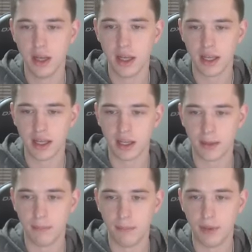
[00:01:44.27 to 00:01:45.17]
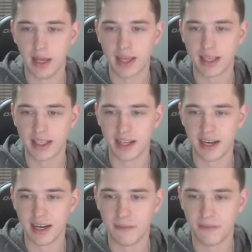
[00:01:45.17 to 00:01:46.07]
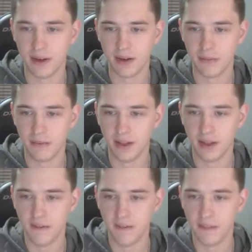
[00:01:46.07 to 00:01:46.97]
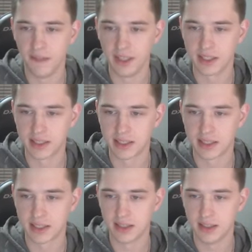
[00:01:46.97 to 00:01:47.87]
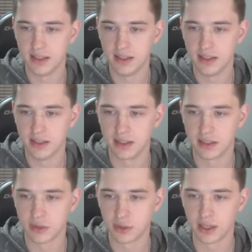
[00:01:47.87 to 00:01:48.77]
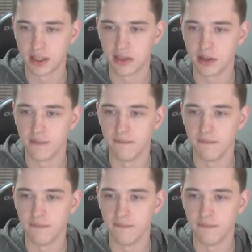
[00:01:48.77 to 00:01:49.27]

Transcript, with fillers: and back it off of this this truck here.